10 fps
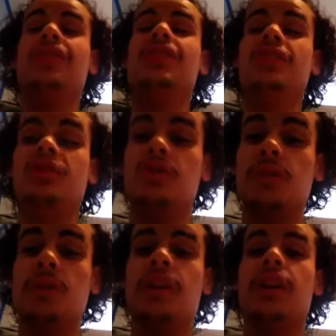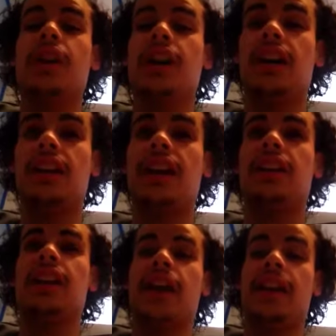It's the truth. A lot
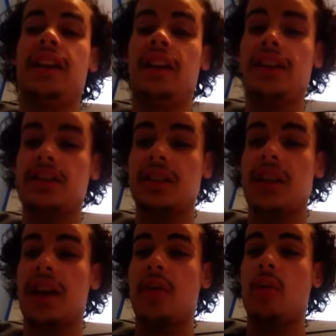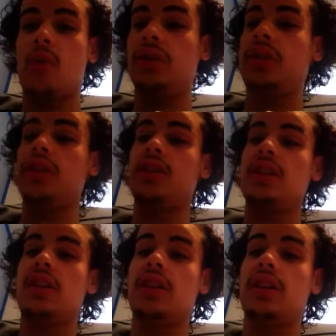of nuts, a lot of walnuts
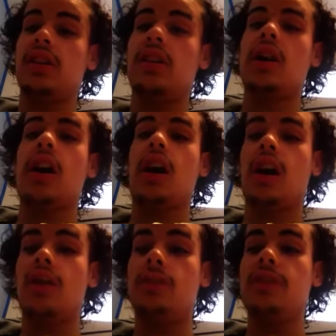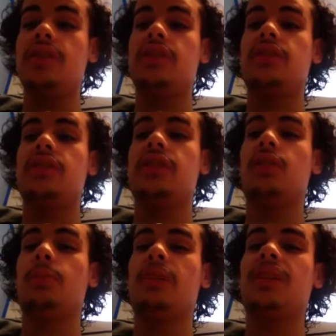and almonds.
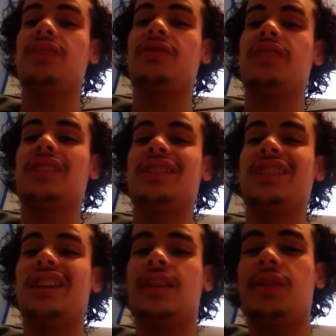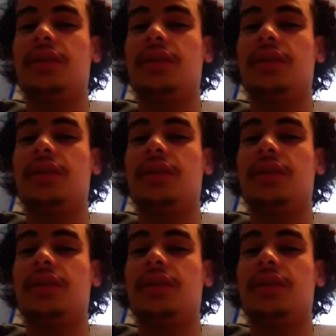No peanuts really, because I don't